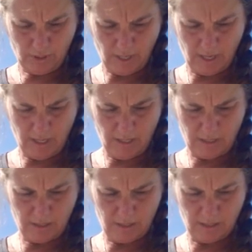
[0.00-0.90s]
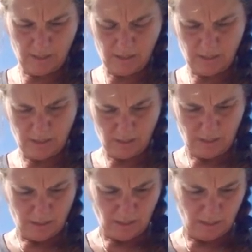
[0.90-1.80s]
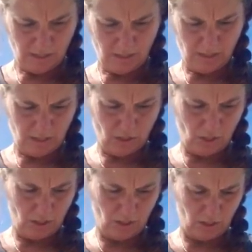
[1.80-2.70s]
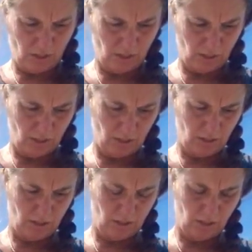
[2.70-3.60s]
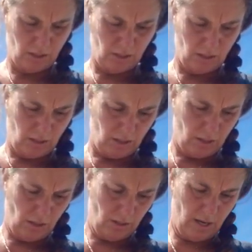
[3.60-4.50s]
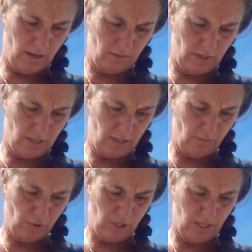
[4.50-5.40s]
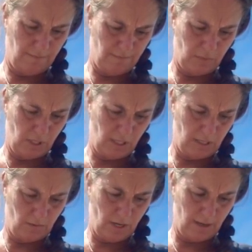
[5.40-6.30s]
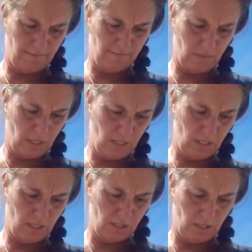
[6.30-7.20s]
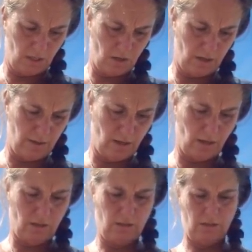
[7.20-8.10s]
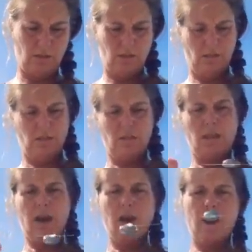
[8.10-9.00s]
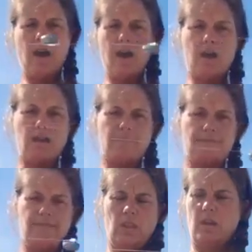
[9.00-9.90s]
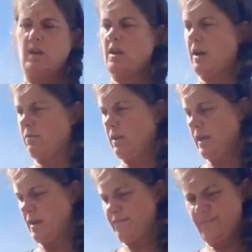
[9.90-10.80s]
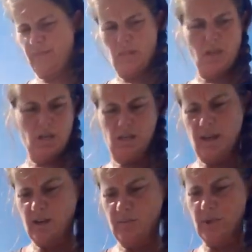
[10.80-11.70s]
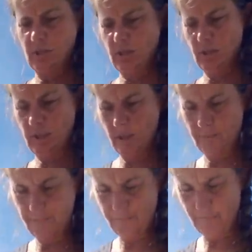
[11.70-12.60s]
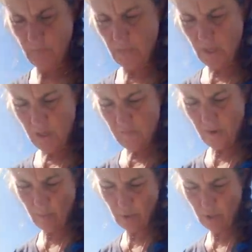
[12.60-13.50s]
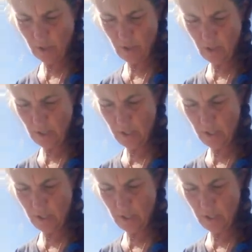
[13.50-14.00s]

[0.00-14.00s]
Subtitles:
tight and then adjust. All right, well, that's not pretty, but guess what? It is on there. Yay! All right, one down. Now to put a hook on here. If I put a hook on